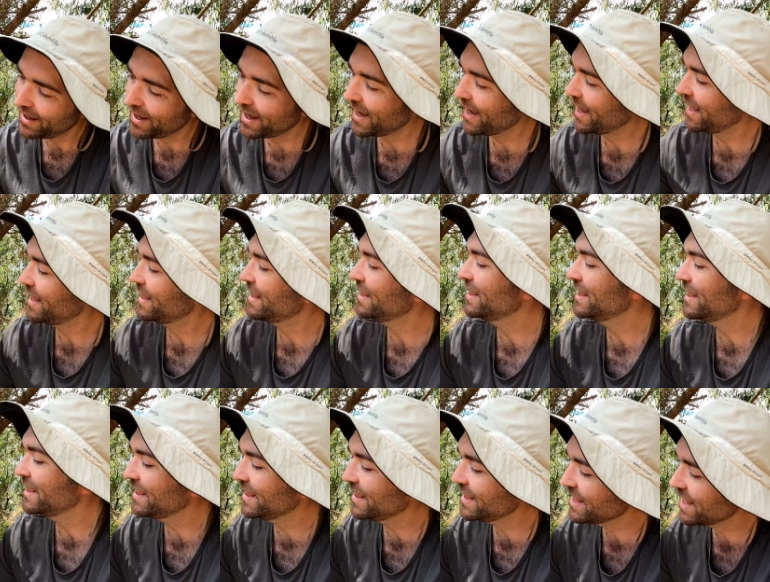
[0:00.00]
I
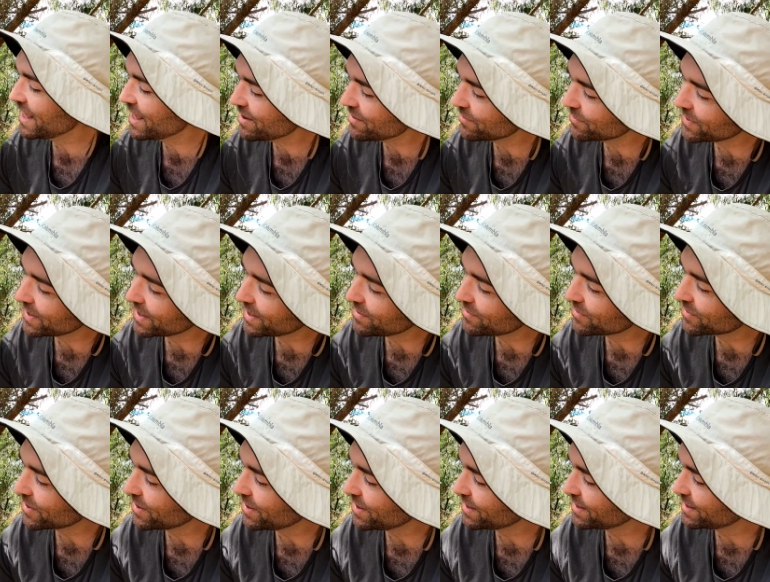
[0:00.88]
love that
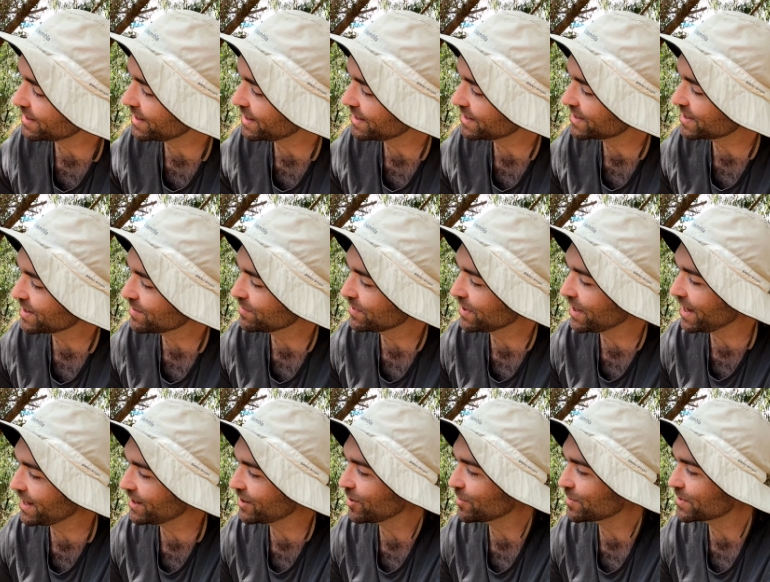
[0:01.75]
you've got some
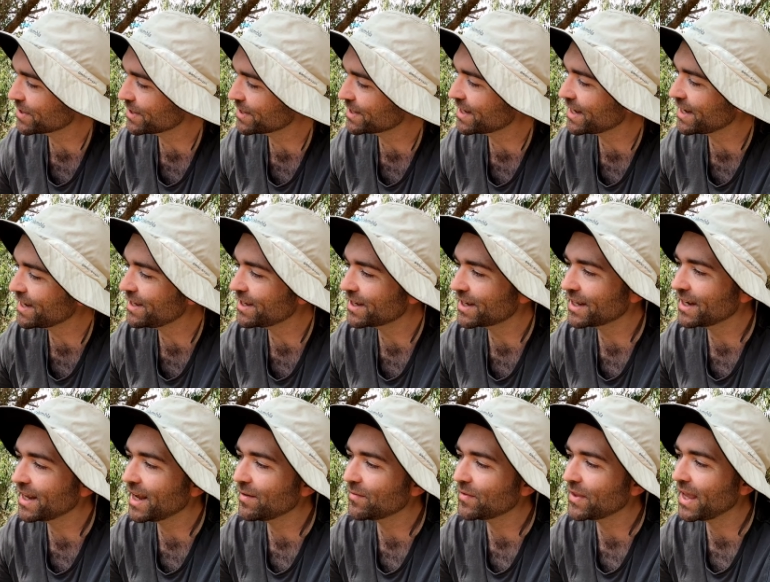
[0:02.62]
light options here. You
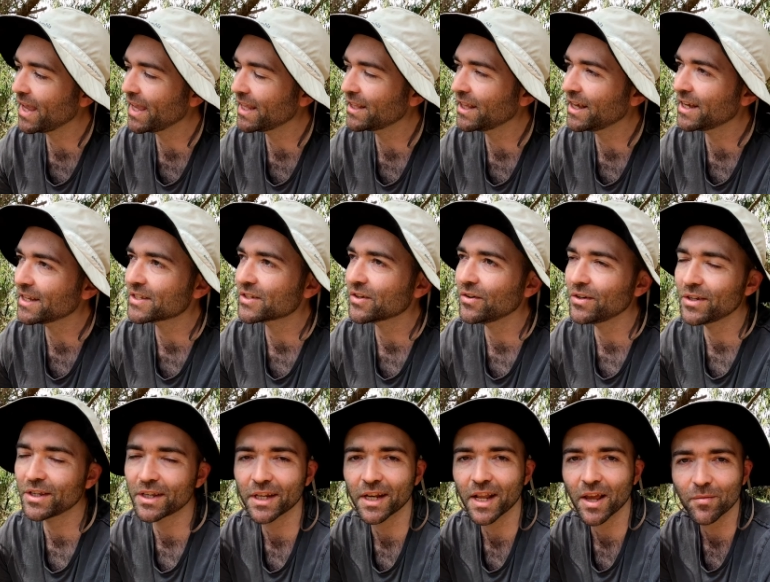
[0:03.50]
can have the headlights
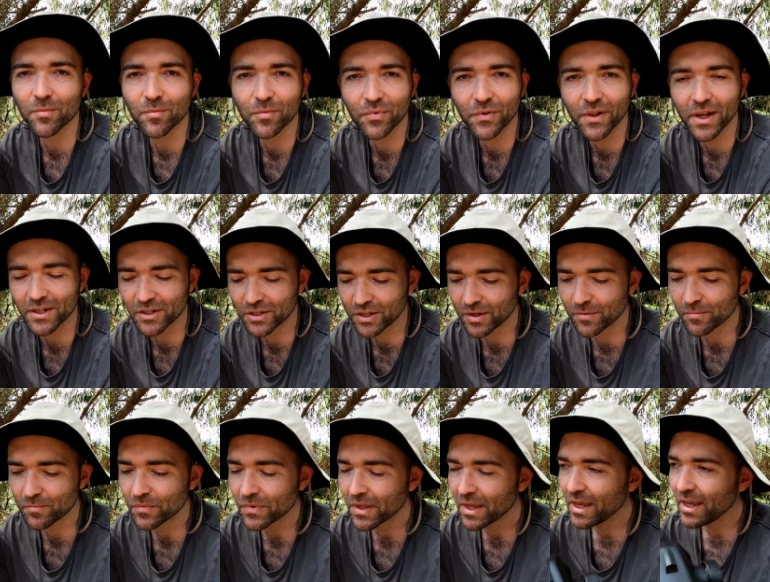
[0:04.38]
on, you can have them flashing.